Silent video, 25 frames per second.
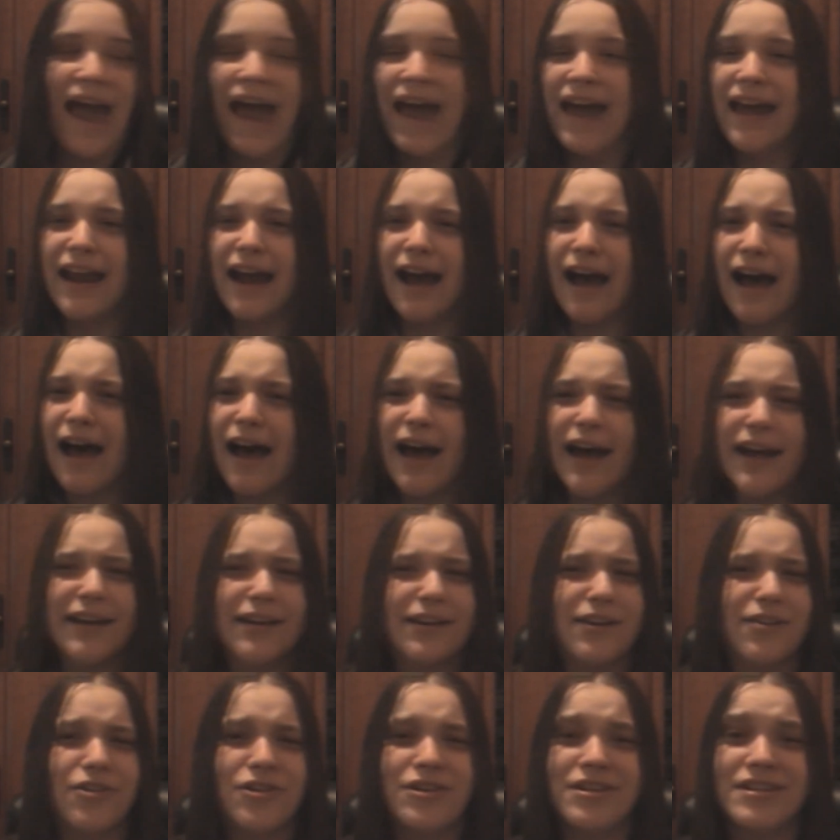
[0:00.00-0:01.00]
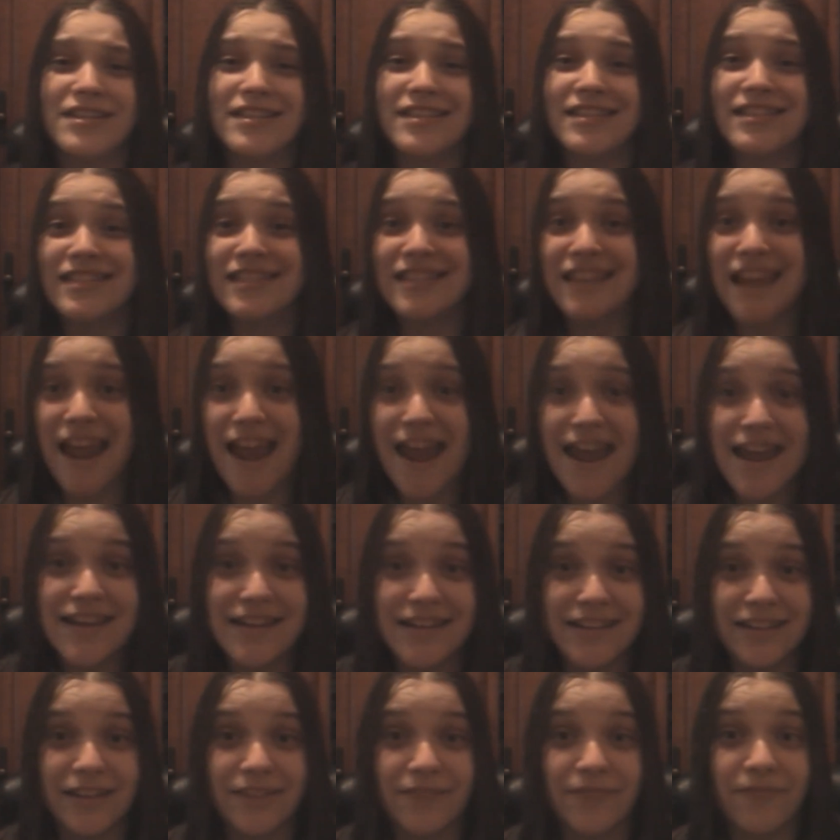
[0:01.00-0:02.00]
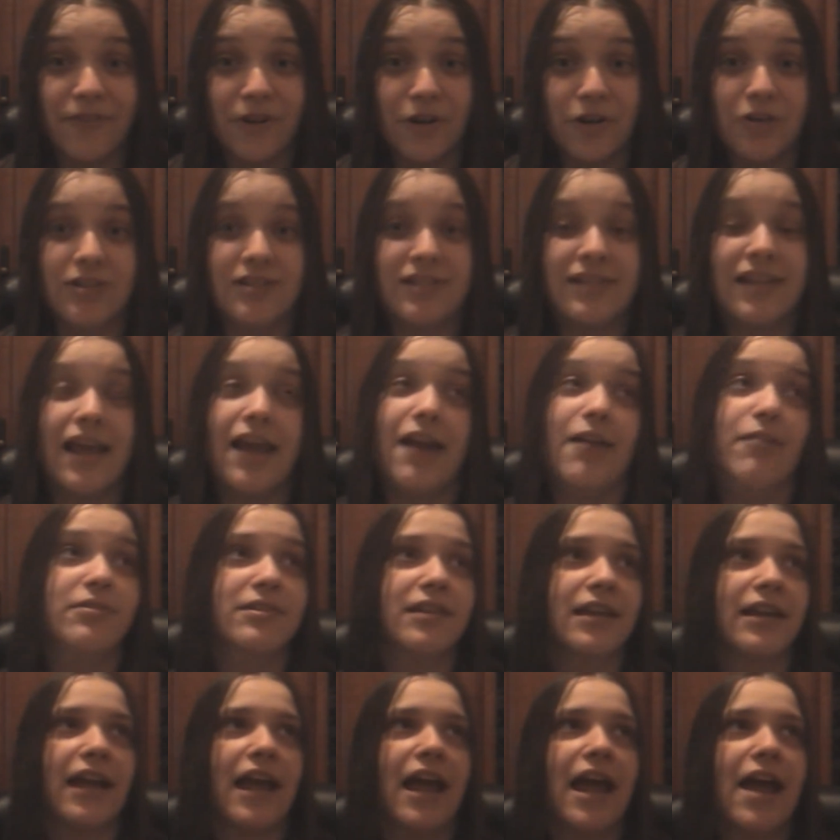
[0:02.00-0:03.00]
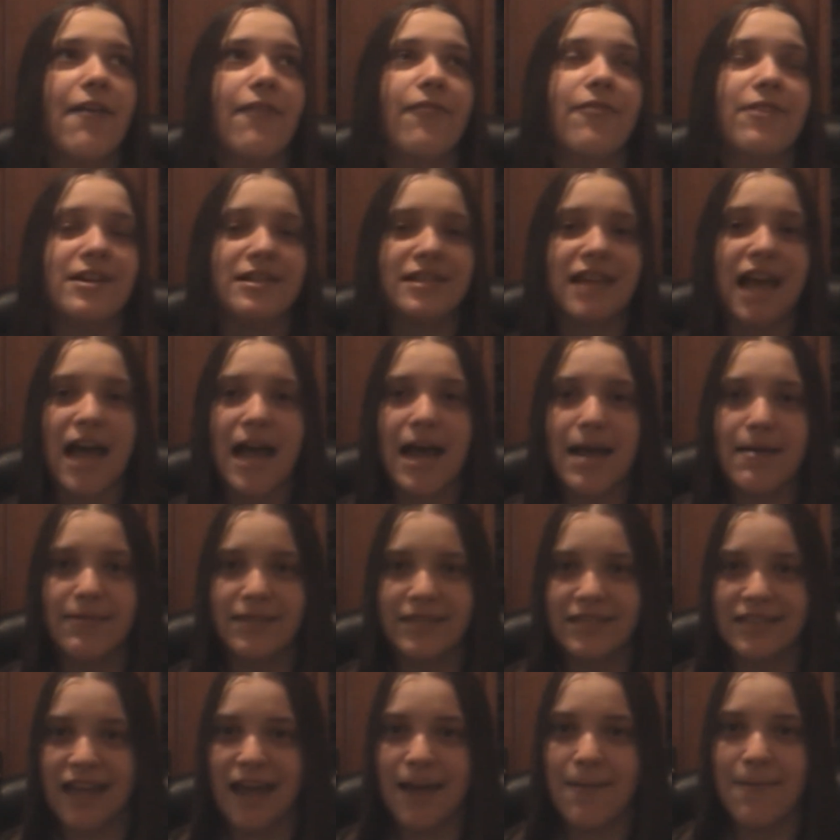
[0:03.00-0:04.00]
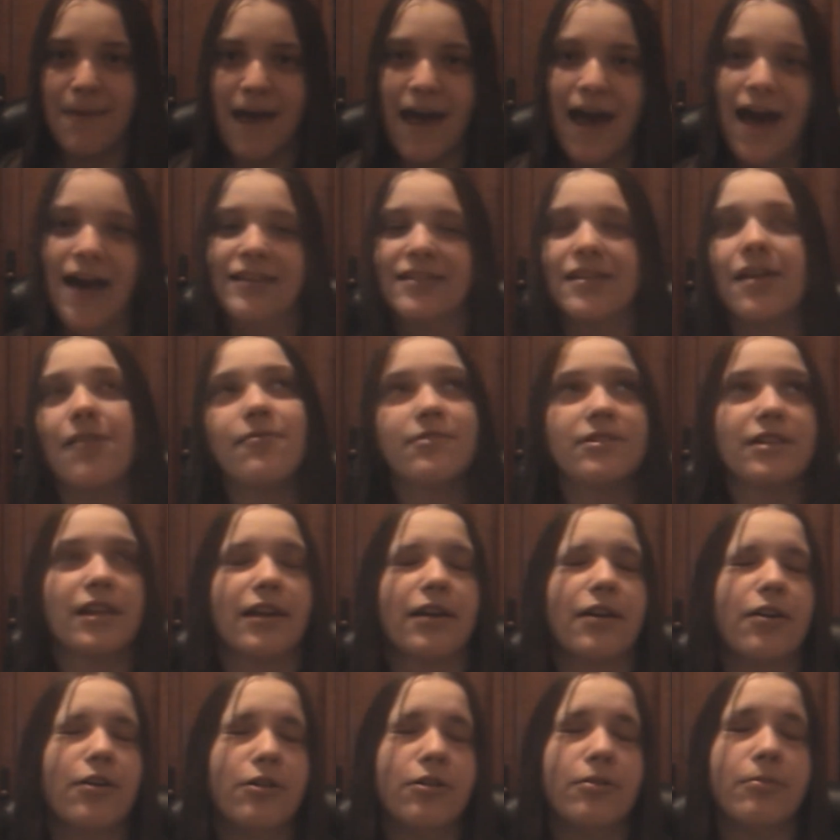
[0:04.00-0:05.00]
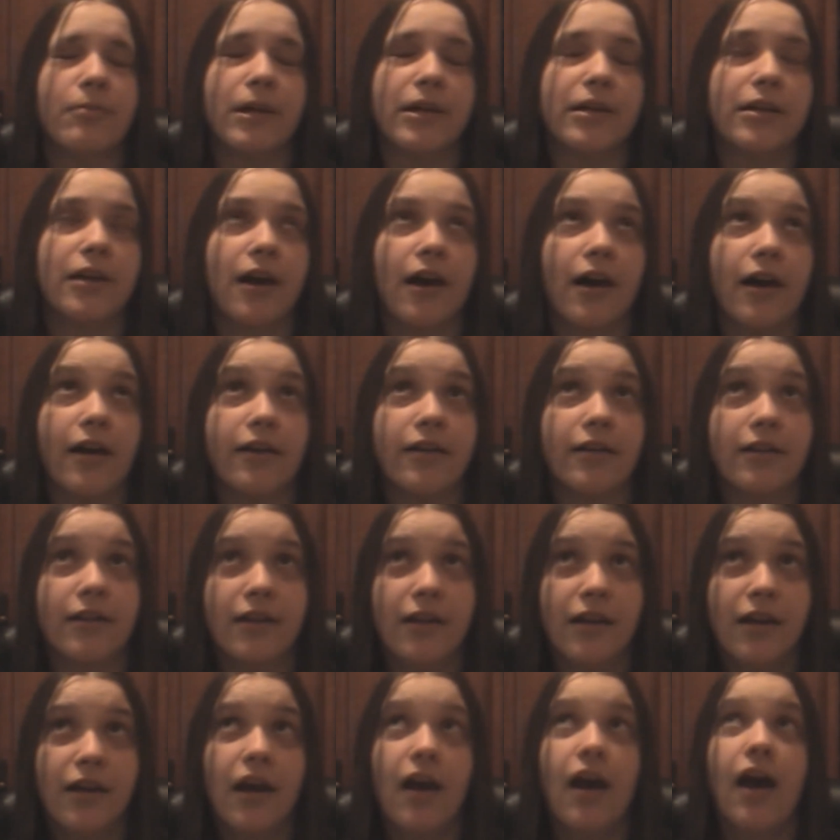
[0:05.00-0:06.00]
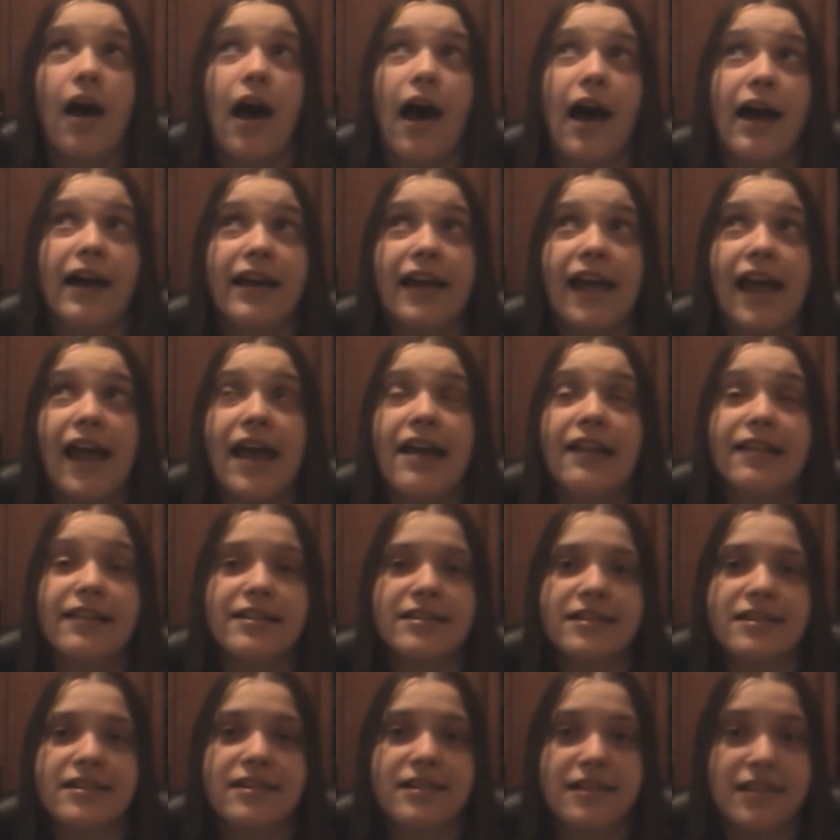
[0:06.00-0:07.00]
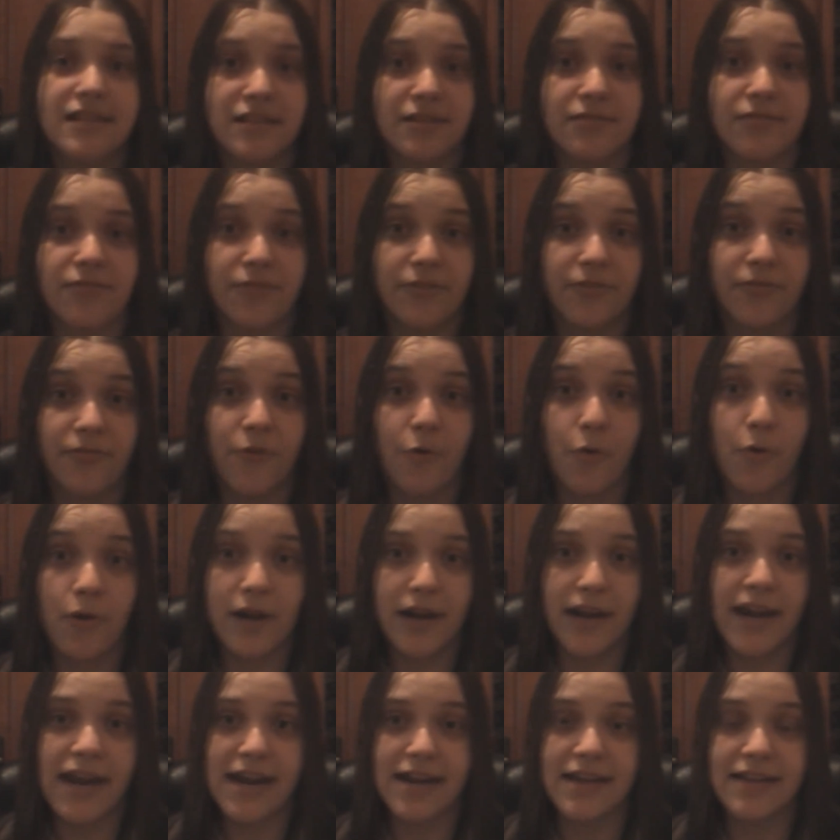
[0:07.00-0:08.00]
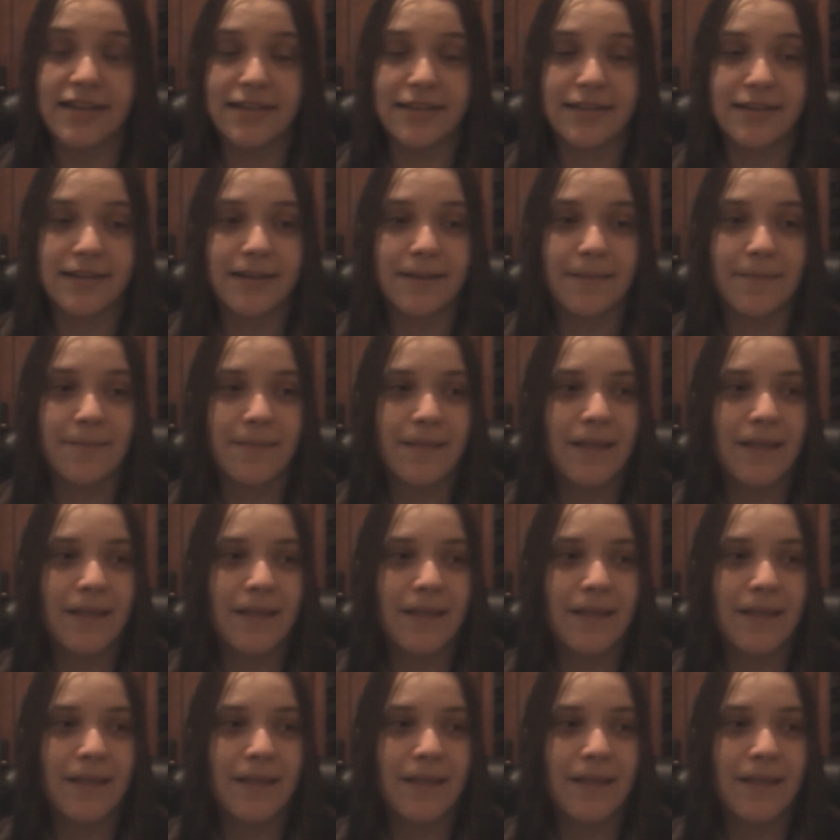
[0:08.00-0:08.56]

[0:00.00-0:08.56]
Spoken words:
And I couldn't stand it the first day. I was like, every time this guy passed, I was like, oh my god, I can't listen to this for 4 days.